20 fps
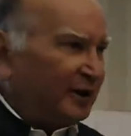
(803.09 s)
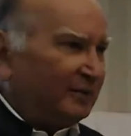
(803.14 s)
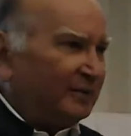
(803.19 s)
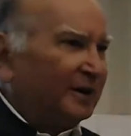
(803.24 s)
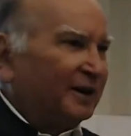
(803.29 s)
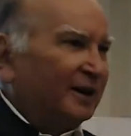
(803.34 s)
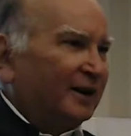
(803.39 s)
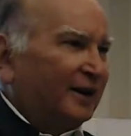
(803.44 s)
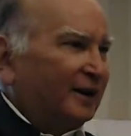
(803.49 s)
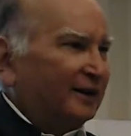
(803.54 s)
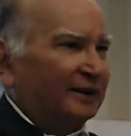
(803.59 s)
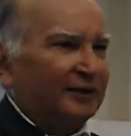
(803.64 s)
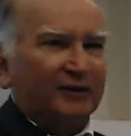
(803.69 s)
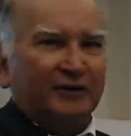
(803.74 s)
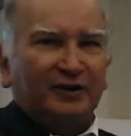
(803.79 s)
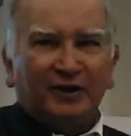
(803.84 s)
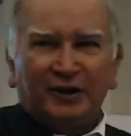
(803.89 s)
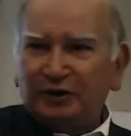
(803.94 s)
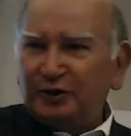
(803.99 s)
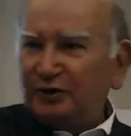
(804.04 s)
They were saying you
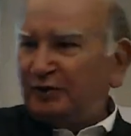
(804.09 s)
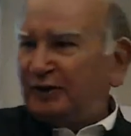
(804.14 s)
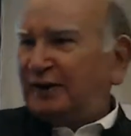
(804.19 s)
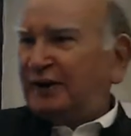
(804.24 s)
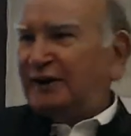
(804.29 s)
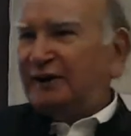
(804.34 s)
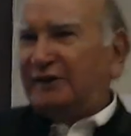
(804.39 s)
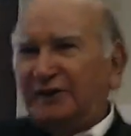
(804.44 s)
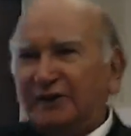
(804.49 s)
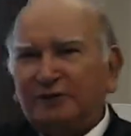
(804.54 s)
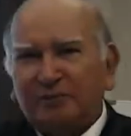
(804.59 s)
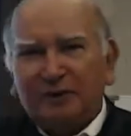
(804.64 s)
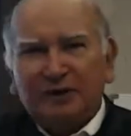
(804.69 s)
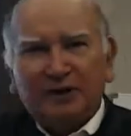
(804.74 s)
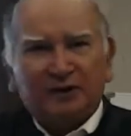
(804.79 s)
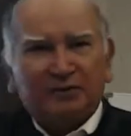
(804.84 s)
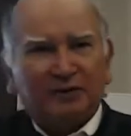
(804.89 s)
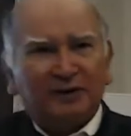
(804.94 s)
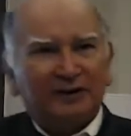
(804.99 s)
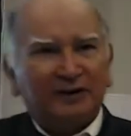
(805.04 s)
will get this placement,
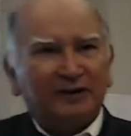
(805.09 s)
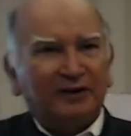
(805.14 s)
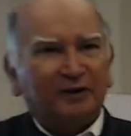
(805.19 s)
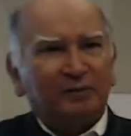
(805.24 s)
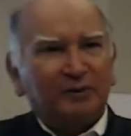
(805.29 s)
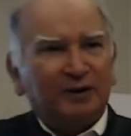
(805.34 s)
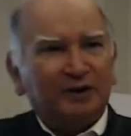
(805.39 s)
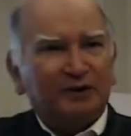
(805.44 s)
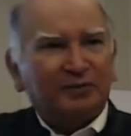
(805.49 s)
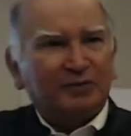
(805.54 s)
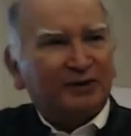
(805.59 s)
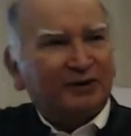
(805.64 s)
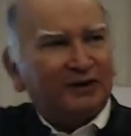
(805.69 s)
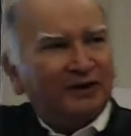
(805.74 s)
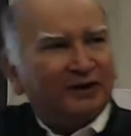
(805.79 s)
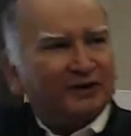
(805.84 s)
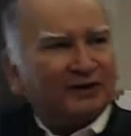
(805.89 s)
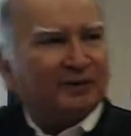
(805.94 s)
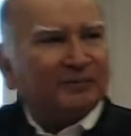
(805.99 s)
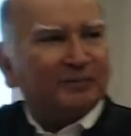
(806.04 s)
this
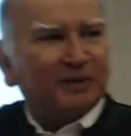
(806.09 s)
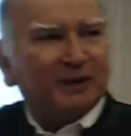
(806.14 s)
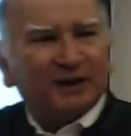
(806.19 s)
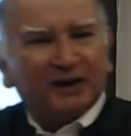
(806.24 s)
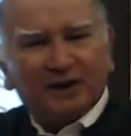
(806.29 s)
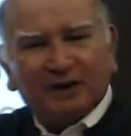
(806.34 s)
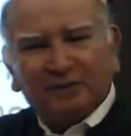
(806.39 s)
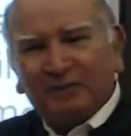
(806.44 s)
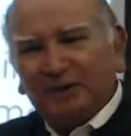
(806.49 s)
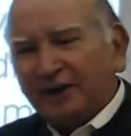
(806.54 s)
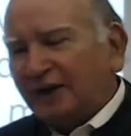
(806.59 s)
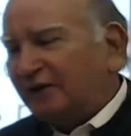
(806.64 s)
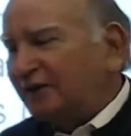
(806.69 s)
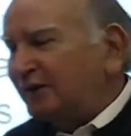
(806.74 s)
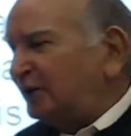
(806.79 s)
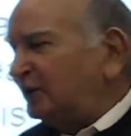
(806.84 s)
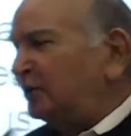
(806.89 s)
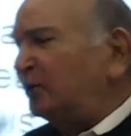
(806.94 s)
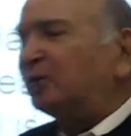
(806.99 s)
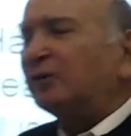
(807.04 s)
company came in. I said, don't
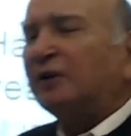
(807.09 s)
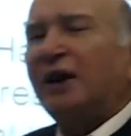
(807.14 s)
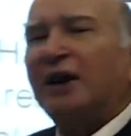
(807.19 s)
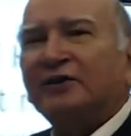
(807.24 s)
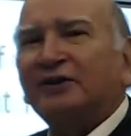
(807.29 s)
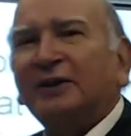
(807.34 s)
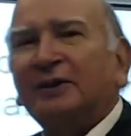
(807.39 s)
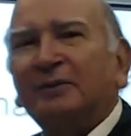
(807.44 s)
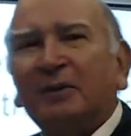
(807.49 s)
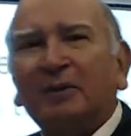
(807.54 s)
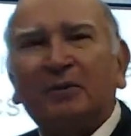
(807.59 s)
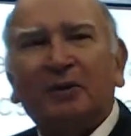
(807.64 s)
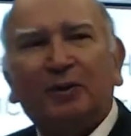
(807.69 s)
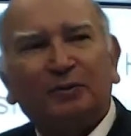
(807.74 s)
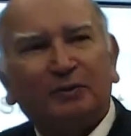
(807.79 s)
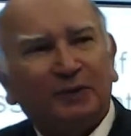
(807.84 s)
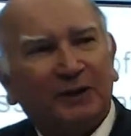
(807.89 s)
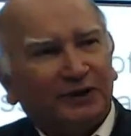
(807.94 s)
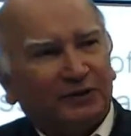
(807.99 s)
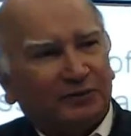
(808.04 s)
ask them about
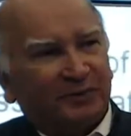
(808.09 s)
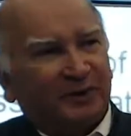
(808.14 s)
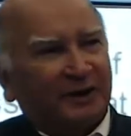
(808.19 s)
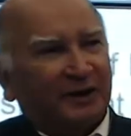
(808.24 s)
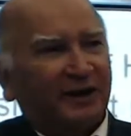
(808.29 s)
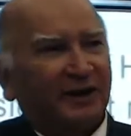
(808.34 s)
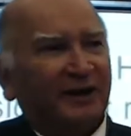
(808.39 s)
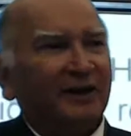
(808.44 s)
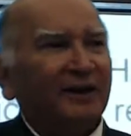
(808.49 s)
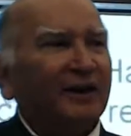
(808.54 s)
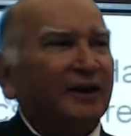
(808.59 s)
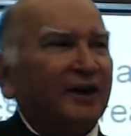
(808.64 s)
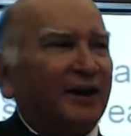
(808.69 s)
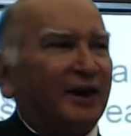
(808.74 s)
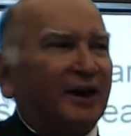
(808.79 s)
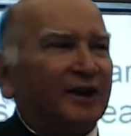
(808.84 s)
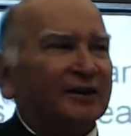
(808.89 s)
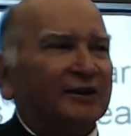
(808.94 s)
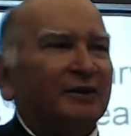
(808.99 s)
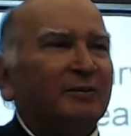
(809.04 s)
placement. Ask them
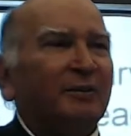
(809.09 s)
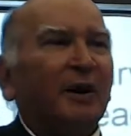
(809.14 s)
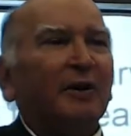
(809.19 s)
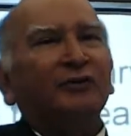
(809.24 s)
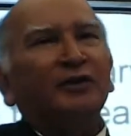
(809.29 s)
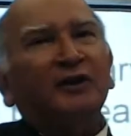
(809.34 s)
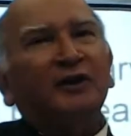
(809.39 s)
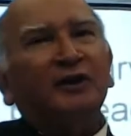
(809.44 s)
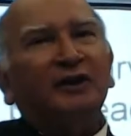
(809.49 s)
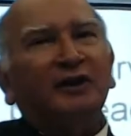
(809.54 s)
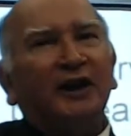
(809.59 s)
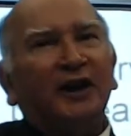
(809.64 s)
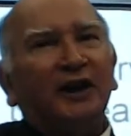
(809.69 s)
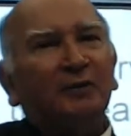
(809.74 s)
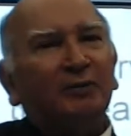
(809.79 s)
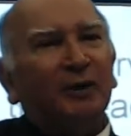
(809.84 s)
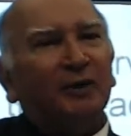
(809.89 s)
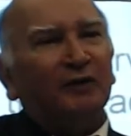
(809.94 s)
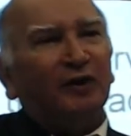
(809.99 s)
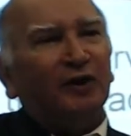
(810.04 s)
after retirement, will
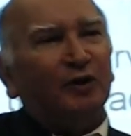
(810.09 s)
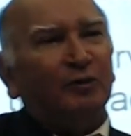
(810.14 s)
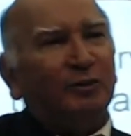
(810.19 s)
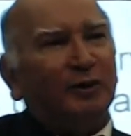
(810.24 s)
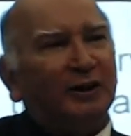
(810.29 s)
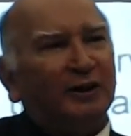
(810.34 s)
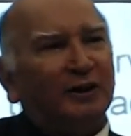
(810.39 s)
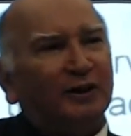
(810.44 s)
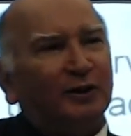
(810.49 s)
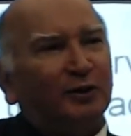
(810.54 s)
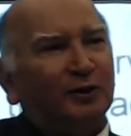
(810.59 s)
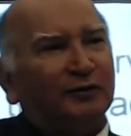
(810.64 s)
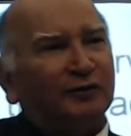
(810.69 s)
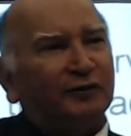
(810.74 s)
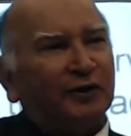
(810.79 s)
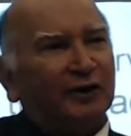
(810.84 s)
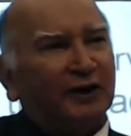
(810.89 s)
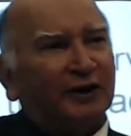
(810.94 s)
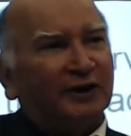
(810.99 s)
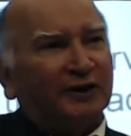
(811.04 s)
you be any good for
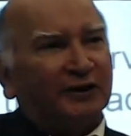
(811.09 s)
anything?